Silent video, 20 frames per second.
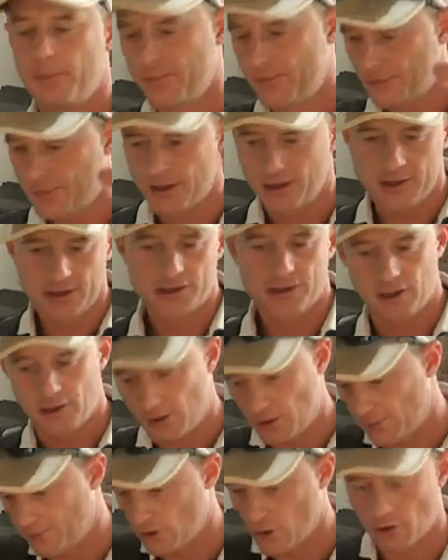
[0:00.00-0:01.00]
things
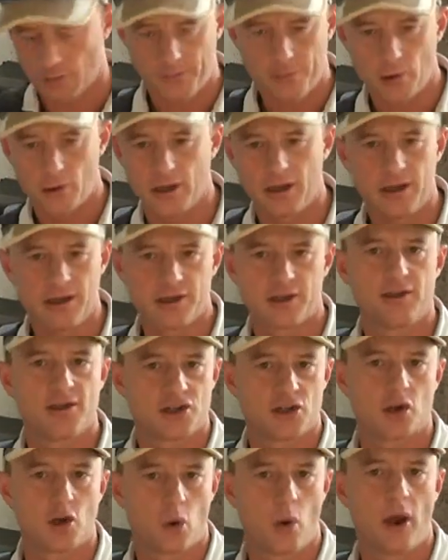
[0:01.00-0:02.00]
that you've got to put into
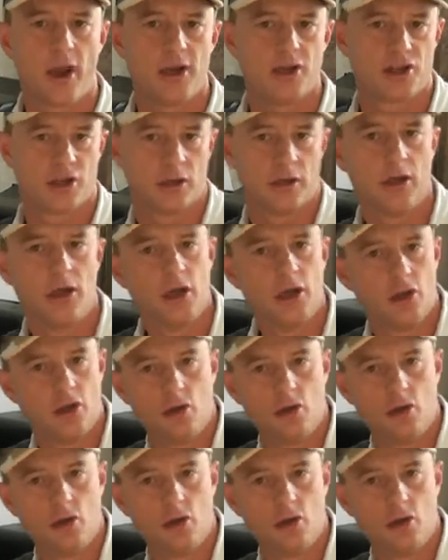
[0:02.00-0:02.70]
this equation,